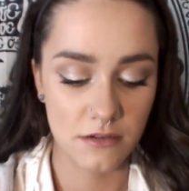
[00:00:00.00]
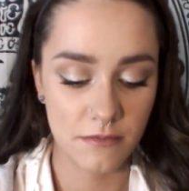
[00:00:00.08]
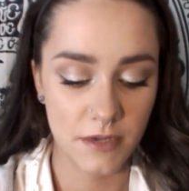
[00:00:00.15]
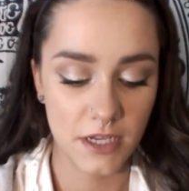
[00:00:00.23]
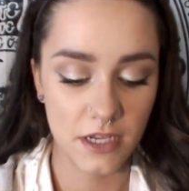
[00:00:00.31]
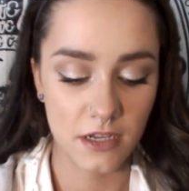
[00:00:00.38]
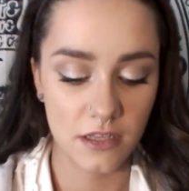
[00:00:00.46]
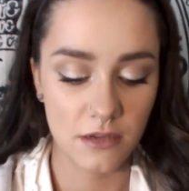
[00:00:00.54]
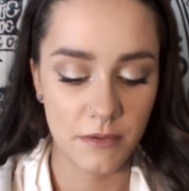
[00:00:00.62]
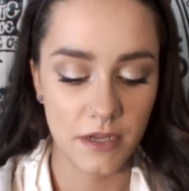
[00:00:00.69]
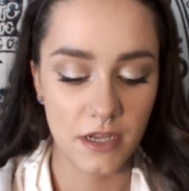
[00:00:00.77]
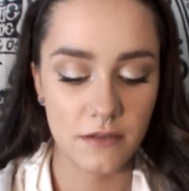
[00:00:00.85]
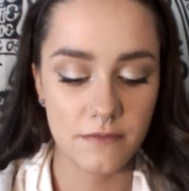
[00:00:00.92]
by
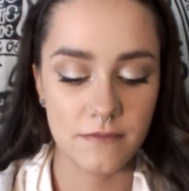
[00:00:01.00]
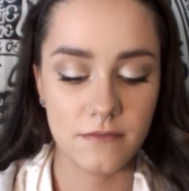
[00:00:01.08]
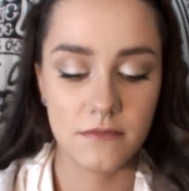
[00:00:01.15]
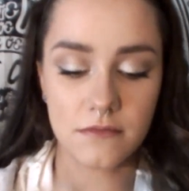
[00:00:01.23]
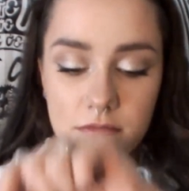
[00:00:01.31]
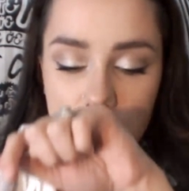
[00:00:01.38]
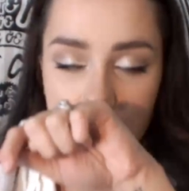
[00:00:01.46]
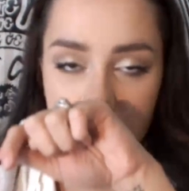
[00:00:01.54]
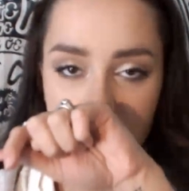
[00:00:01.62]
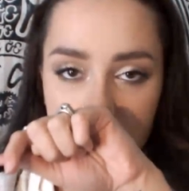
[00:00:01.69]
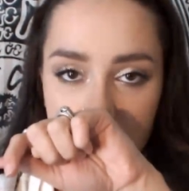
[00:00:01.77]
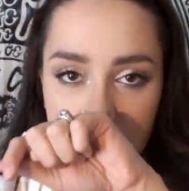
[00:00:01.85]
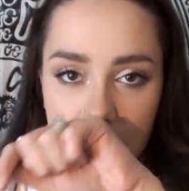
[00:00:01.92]
ColourPop.
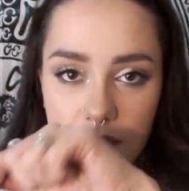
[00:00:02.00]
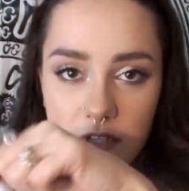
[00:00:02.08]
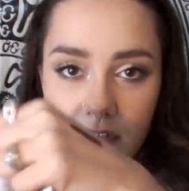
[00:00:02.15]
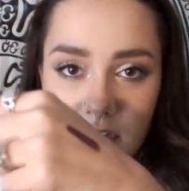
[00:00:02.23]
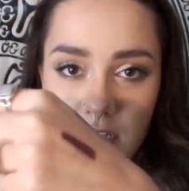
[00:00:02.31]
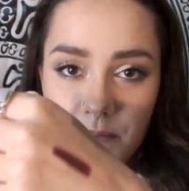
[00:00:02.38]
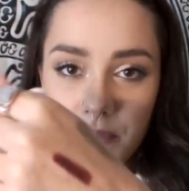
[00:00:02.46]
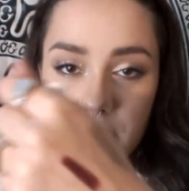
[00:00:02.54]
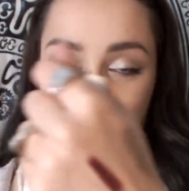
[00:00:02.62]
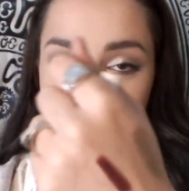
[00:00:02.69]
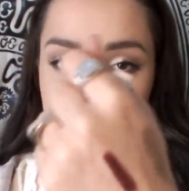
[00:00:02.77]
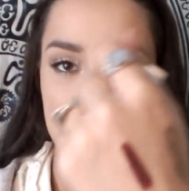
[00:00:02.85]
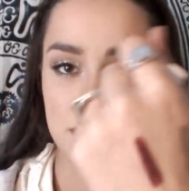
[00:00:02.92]
Their lip bee
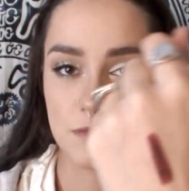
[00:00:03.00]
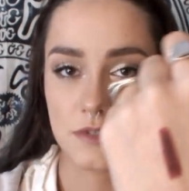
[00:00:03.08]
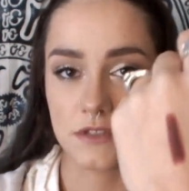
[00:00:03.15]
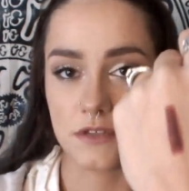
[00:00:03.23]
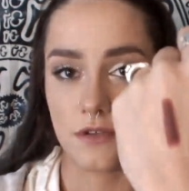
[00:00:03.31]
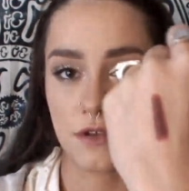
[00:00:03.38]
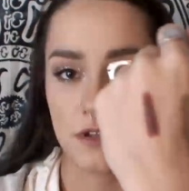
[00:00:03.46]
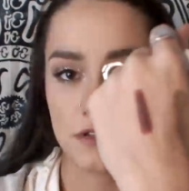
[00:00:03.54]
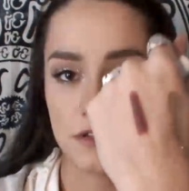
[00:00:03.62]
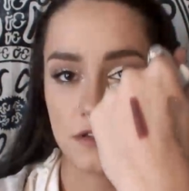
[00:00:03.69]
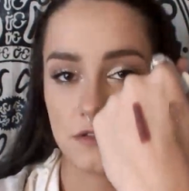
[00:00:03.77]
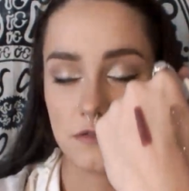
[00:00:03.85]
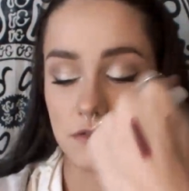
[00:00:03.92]
sticks smell so good
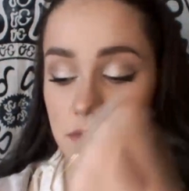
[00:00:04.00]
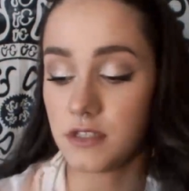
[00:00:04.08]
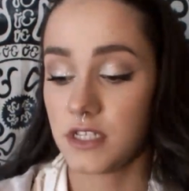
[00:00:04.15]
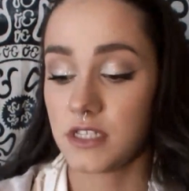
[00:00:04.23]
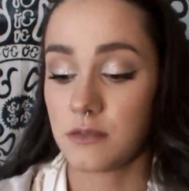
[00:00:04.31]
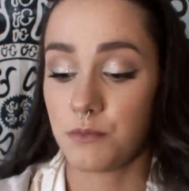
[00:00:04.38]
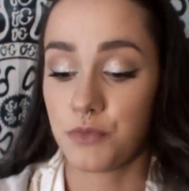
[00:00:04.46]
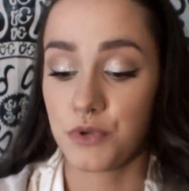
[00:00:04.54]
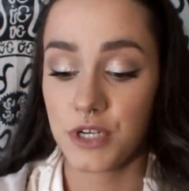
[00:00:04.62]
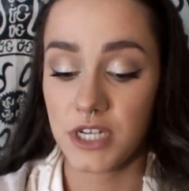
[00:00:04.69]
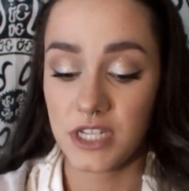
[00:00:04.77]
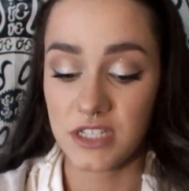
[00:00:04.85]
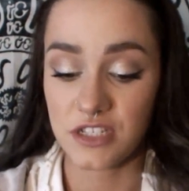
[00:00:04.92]
too. So that's
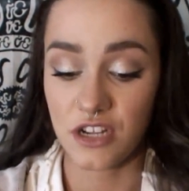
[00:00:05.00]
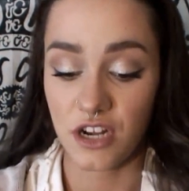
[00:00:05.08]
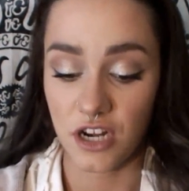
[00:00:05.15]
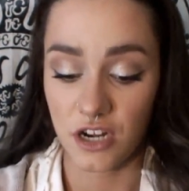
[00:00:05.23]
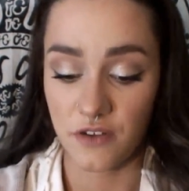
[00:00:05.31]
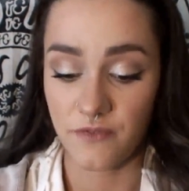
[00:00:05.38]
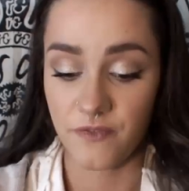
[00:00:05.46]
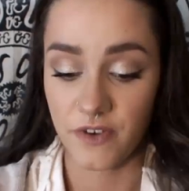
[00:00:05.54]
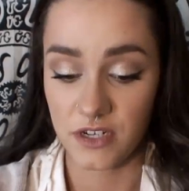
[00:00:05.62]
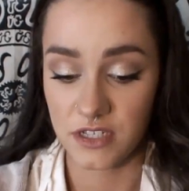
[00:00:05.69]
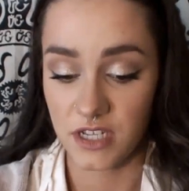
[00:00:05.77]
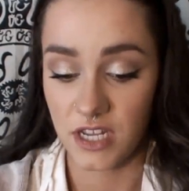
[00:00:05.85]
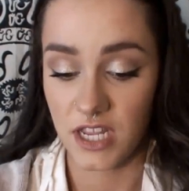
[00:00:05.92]
pretty dark
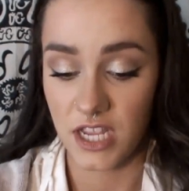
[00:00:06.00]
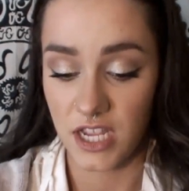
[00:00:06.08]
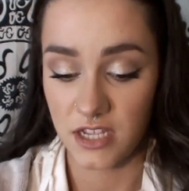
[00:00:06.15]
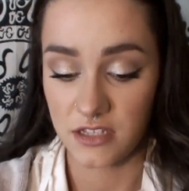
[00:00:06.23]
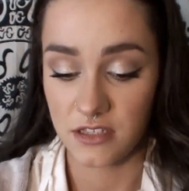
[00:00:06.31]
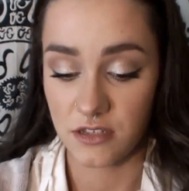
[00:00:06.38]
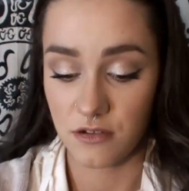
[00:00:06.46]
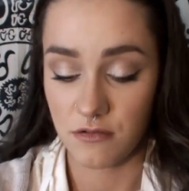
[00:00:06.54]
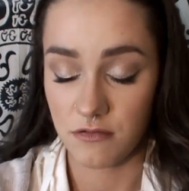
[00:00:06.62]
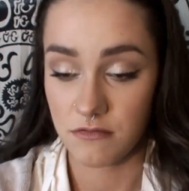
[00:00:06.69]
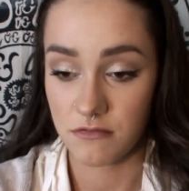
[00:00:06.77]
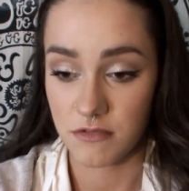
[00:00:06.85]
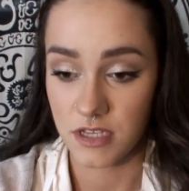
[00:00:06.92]
for today, so
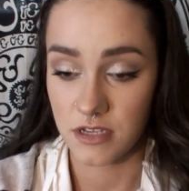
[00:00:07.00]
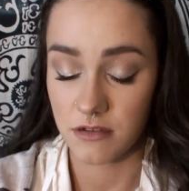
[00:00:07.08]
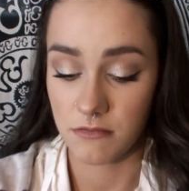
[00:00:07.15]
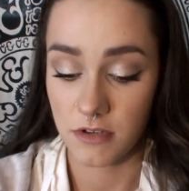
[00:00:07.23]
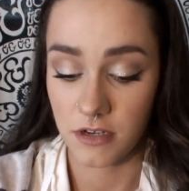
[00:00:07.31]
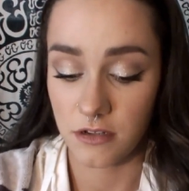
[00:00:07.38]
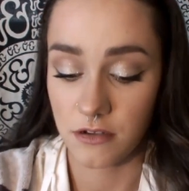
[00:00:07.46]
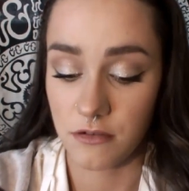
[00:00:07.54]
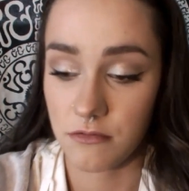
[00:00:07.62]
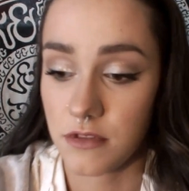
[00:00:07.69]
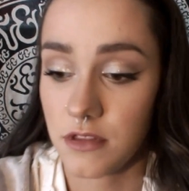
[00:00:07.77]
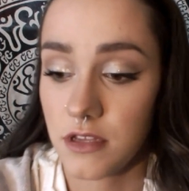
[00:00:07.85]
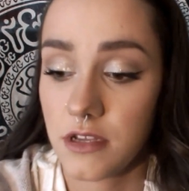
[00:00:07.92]
I think I'm going to go
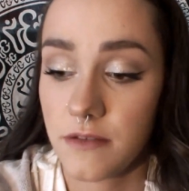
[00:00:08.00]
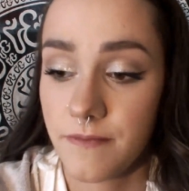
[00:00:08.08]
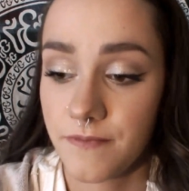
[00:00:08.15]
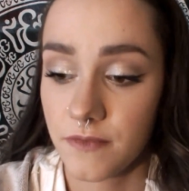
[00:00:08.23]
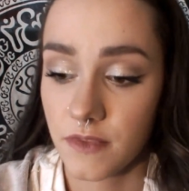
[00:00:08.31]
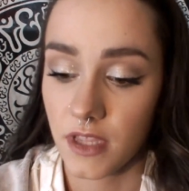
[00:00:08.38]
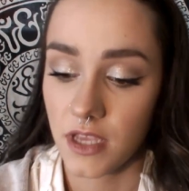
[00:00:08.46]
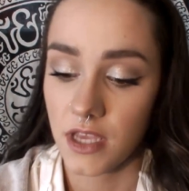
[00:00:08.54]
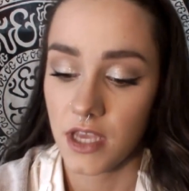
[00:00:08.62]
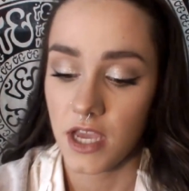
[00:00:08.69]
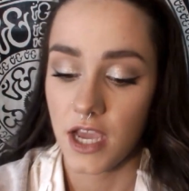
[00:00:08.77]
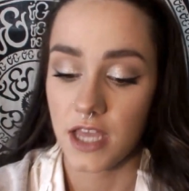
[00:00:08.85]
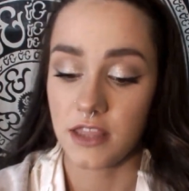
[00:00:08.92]
with that.
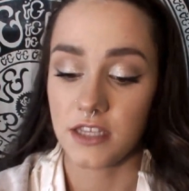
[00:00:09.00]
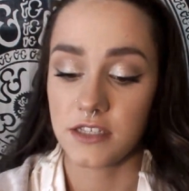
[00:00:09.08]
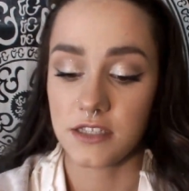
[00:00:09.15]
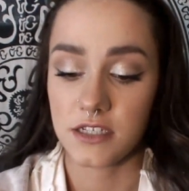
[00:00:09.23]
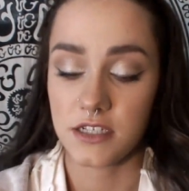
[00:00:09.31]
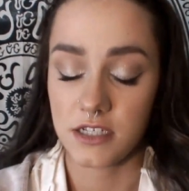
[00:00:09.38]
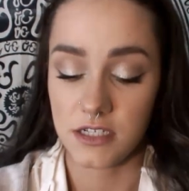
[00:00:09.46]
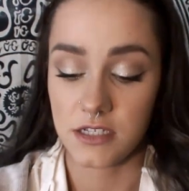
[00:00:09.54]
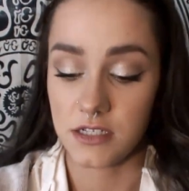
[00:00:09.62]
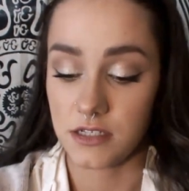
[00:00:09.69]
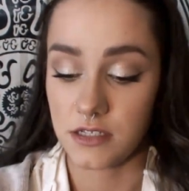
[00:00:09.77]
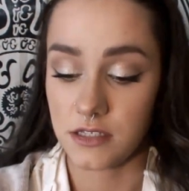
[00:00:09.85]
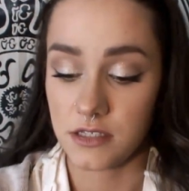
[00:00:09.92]
And this
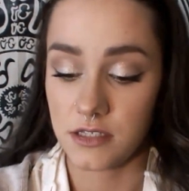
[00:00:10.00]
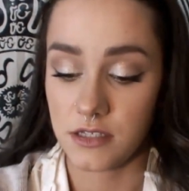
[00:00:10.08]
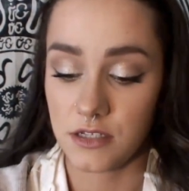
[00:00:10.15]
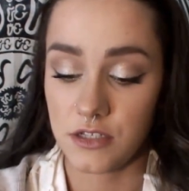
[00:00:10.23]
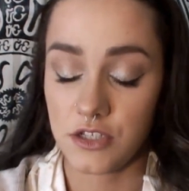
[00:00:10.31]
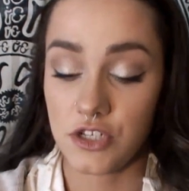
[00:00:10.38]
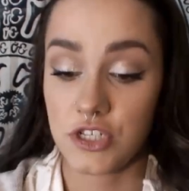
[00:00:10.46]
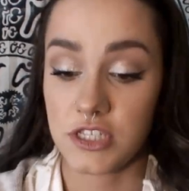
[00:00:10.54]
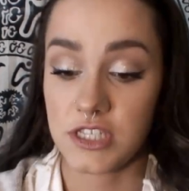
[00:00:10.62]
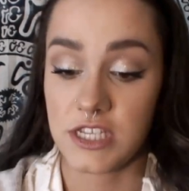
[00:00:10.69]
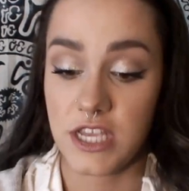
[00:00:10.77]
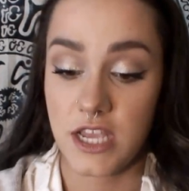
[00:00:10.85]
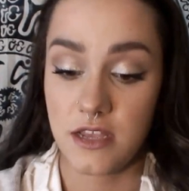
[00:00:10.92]
is
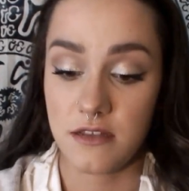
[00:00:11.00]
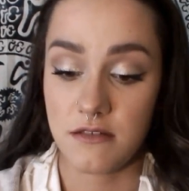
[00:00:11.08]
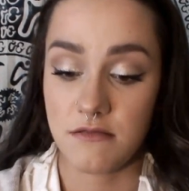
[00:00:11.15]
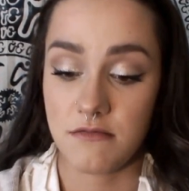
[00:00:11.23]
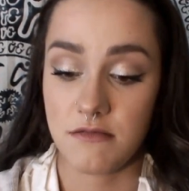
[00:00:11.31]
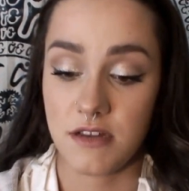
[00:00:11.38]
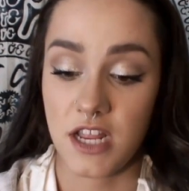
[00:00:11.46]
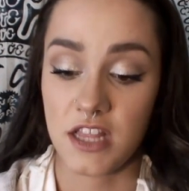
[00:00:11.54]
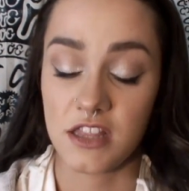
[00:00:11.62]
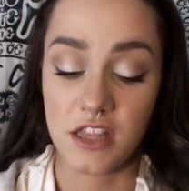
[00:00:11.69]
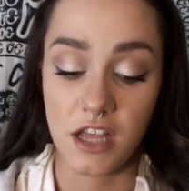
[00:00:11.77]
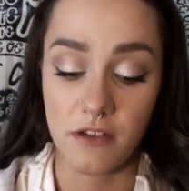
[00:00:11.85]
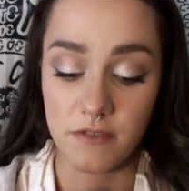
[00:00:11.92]
Tootsie. And I
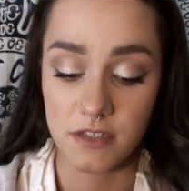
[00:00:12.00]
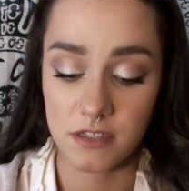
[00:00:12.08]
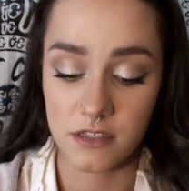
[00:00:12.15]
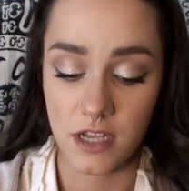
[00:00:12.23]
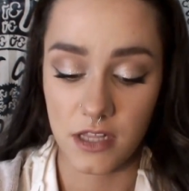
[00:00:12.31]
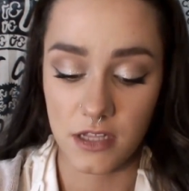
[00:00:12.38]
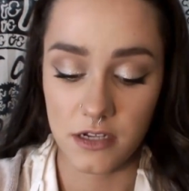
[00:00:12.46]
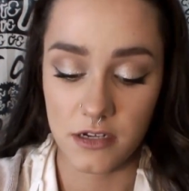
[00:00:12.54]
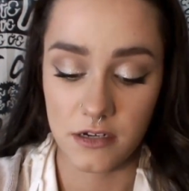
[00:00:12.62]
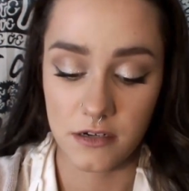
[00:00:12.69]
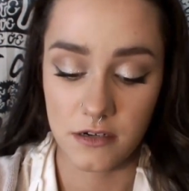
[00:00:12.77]
love this color.